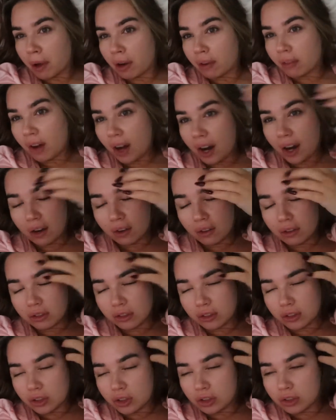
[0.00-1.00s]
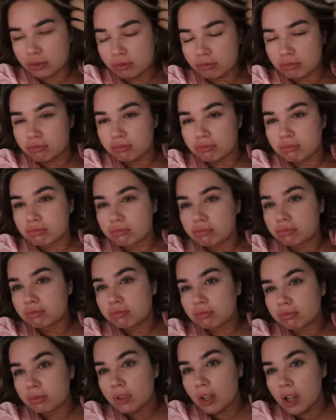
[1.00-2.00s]
around,
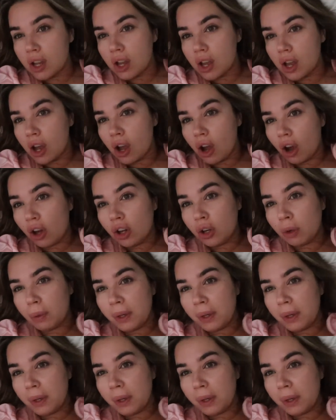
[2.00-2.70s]
on a